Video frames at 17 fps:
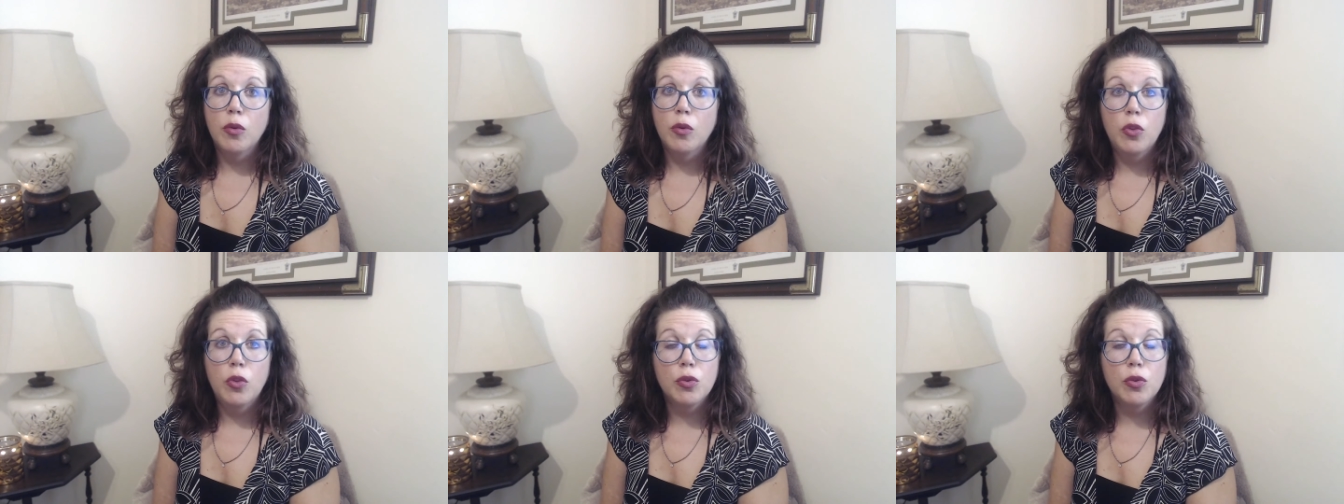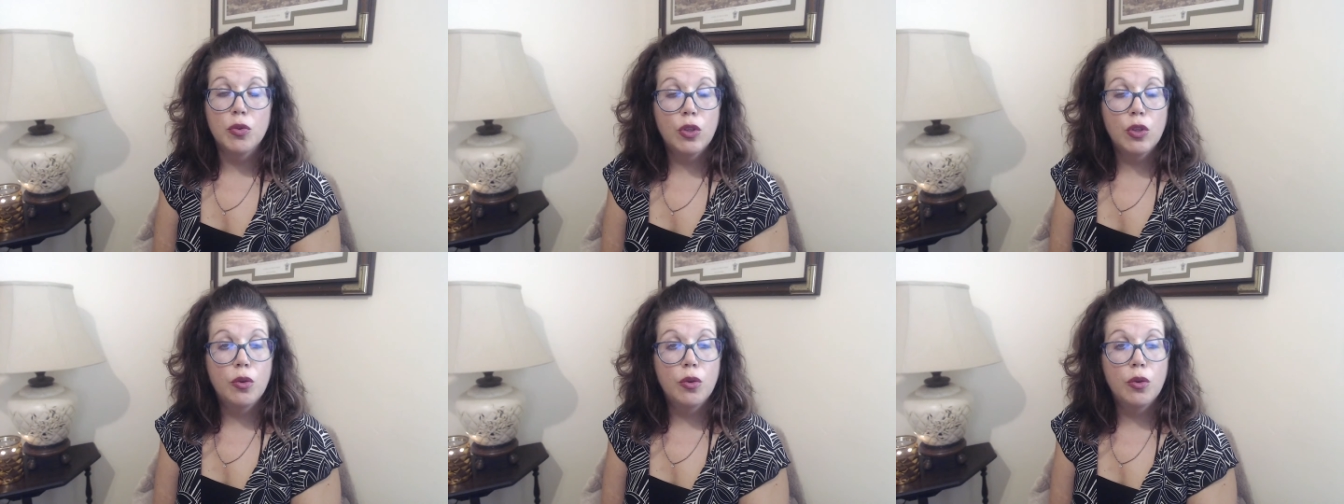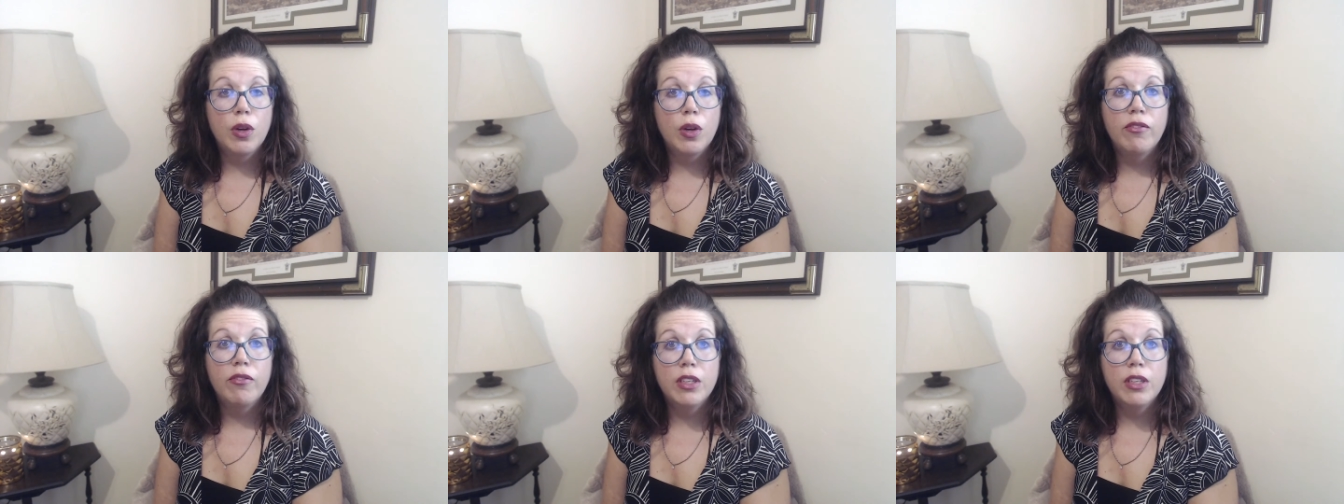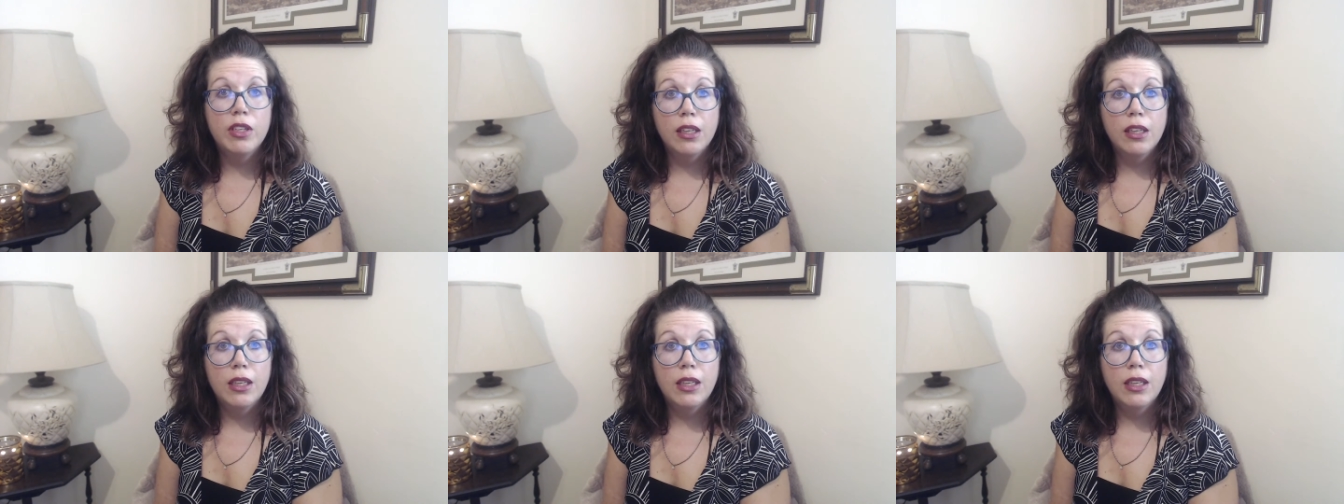There's a good one on
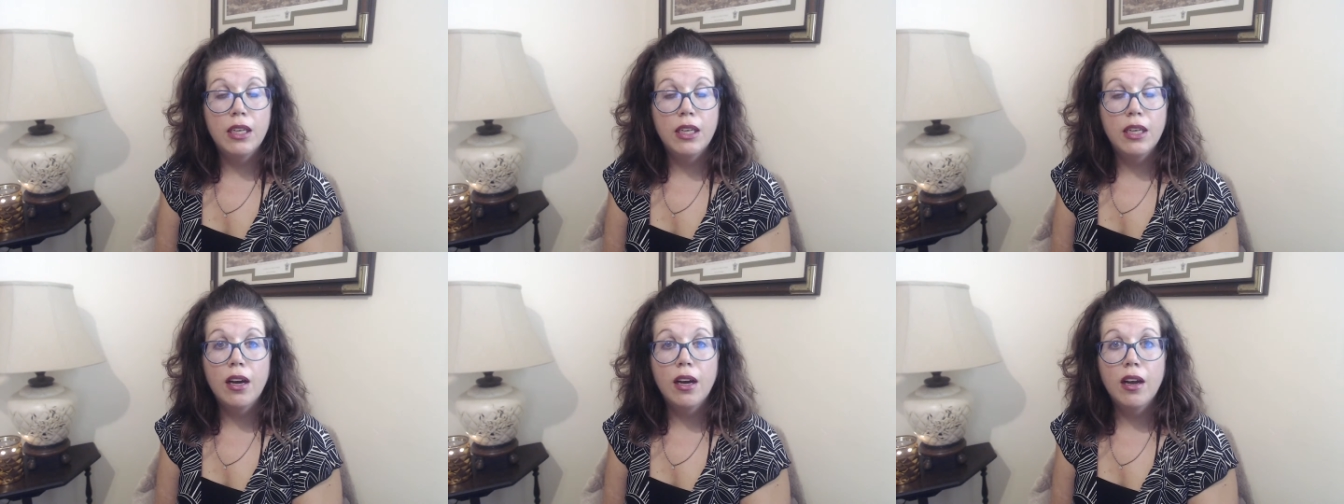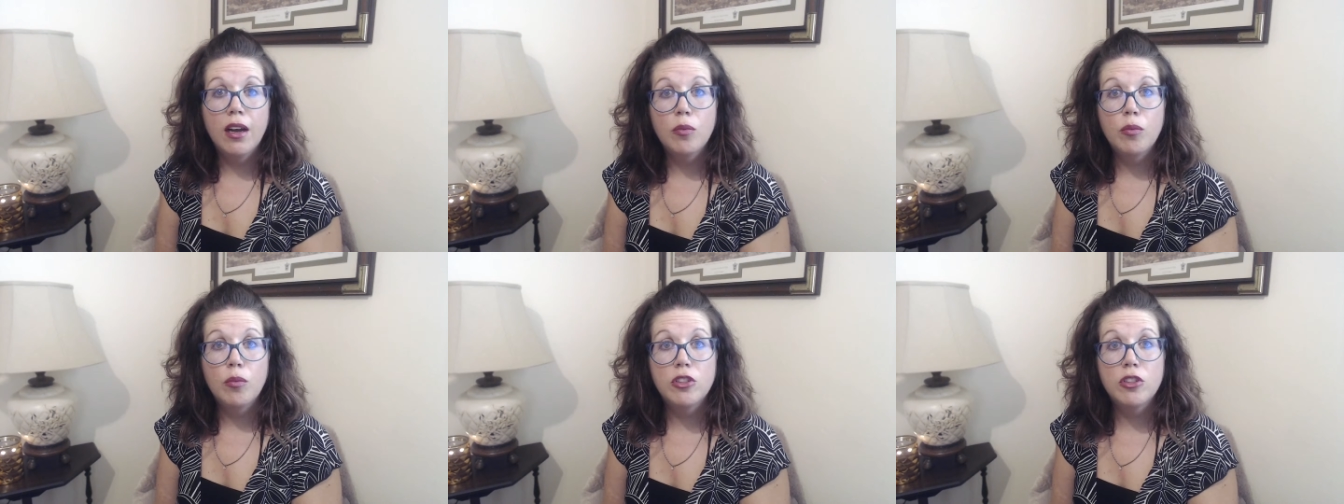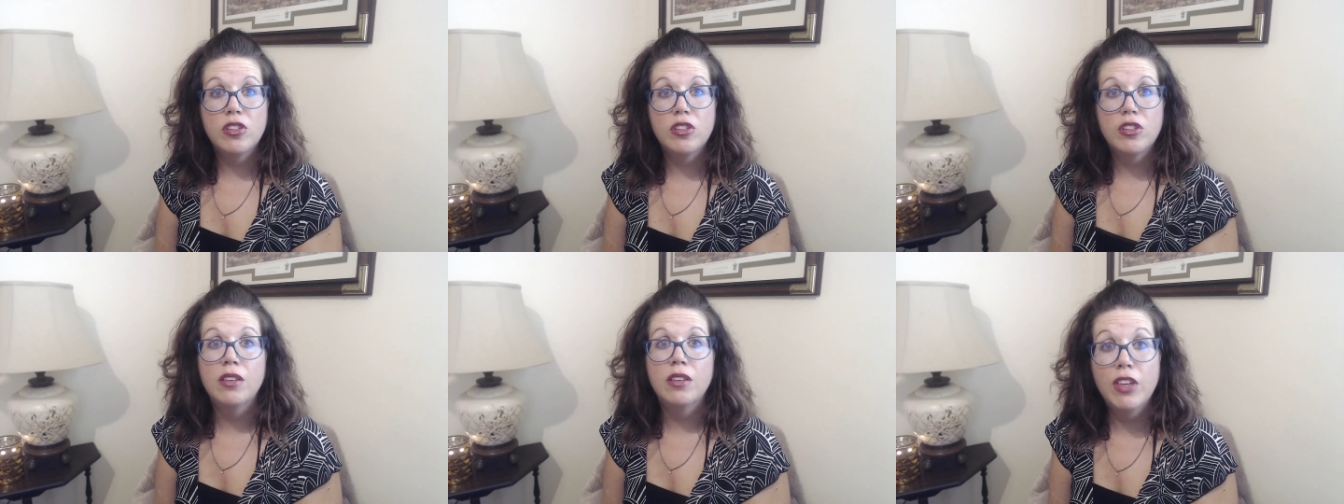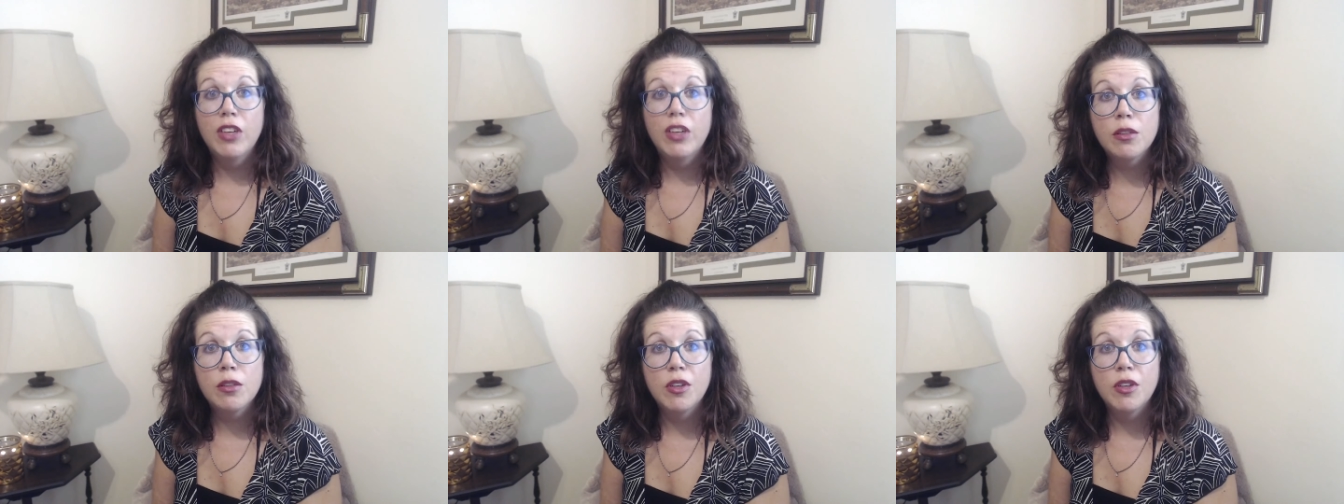fidelity.com, which is an
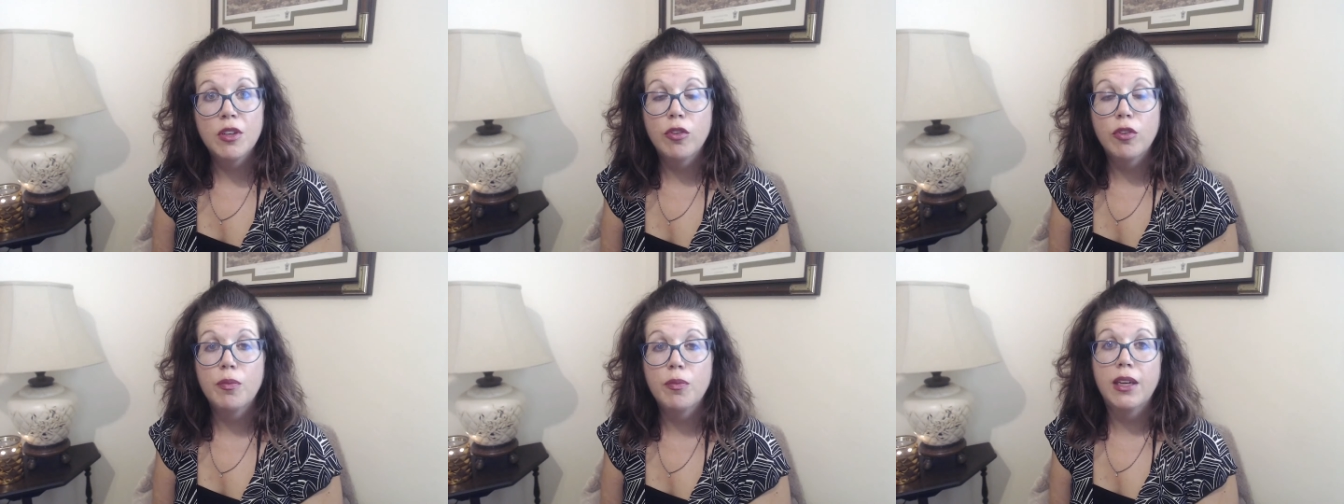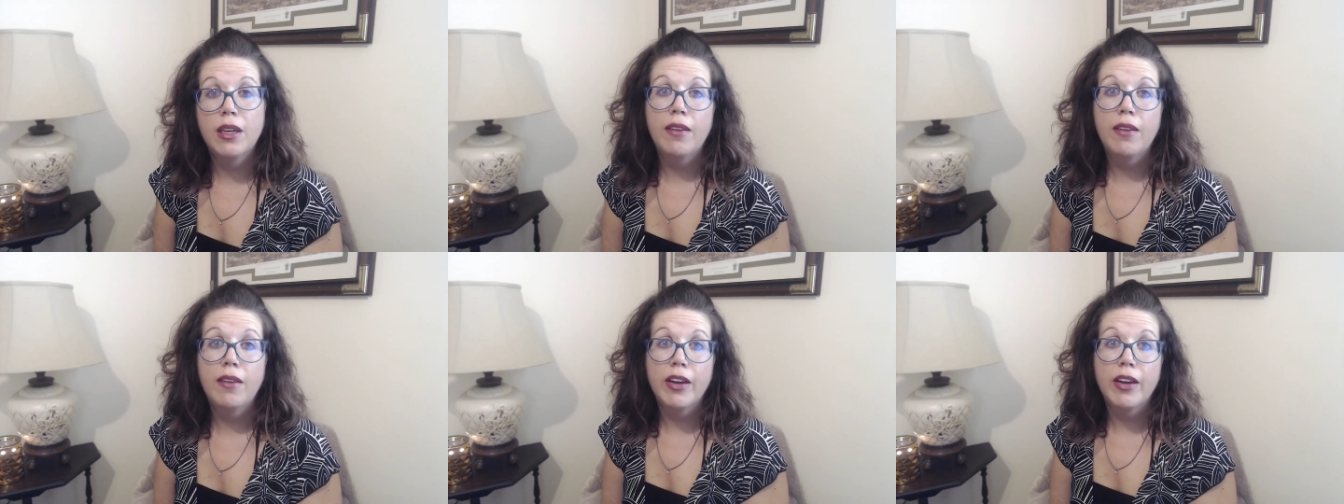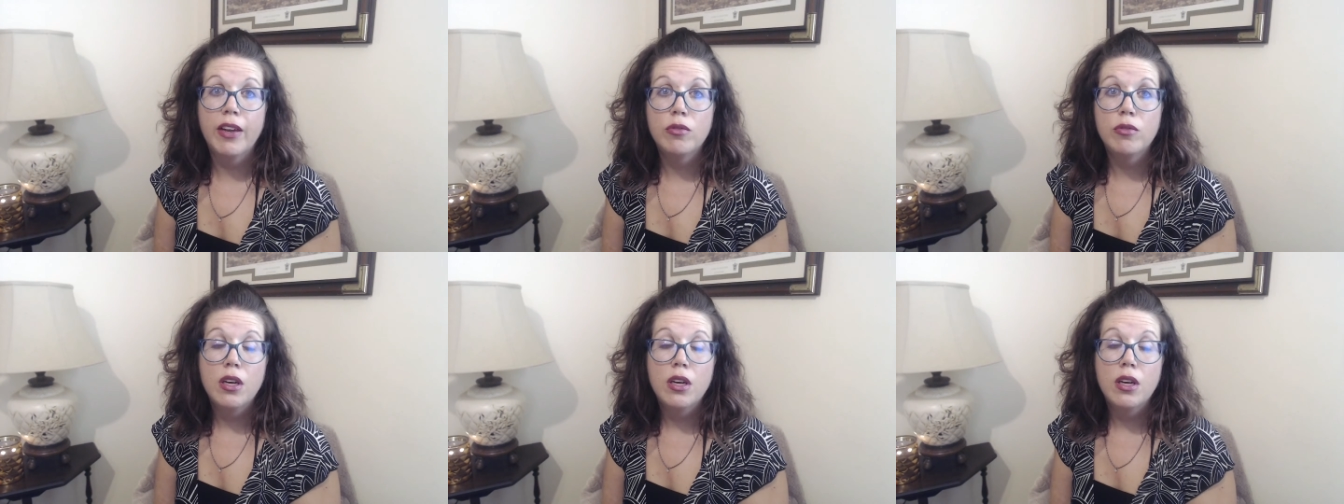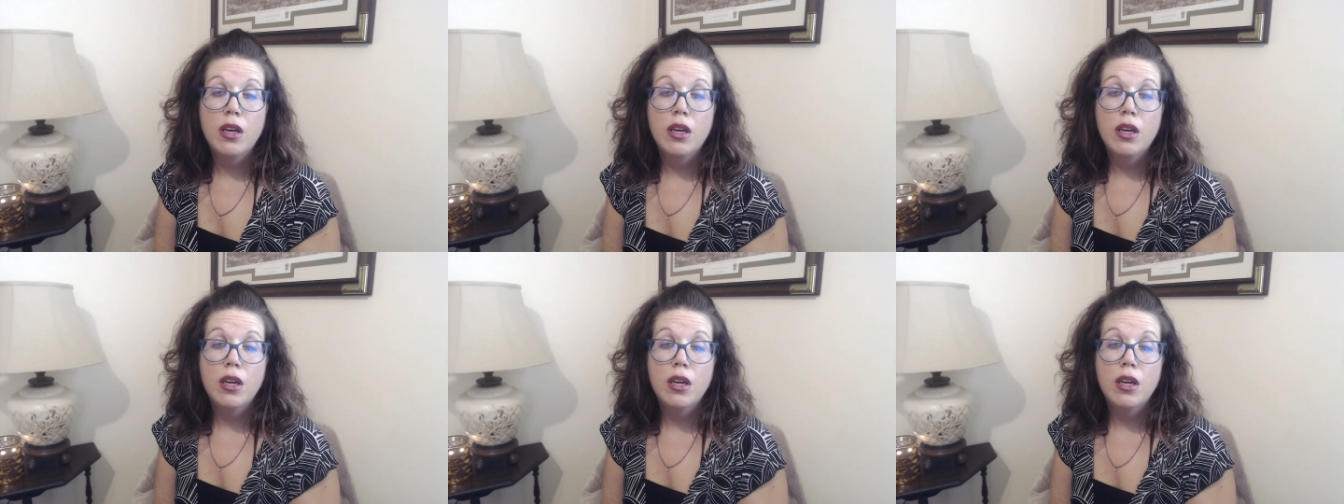investment firm that I found